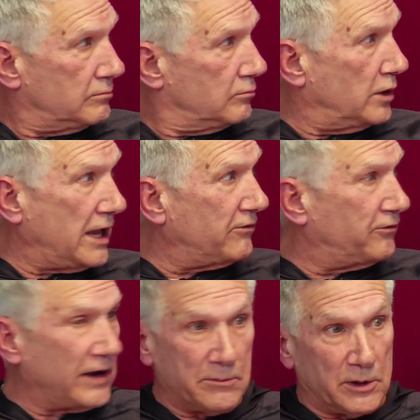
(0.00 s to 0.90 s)
We have a
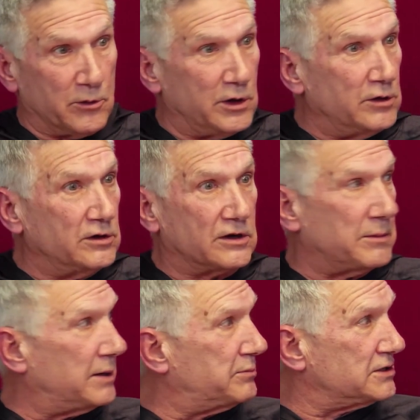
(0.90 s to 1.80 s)
family reunion
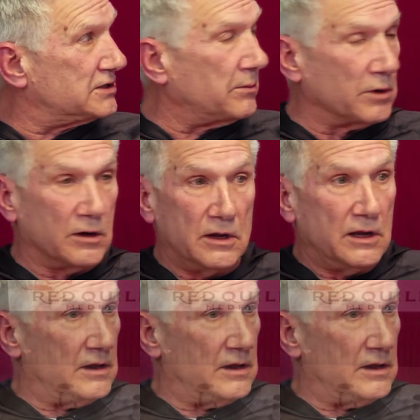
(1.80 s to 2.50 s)
coming up this summer, and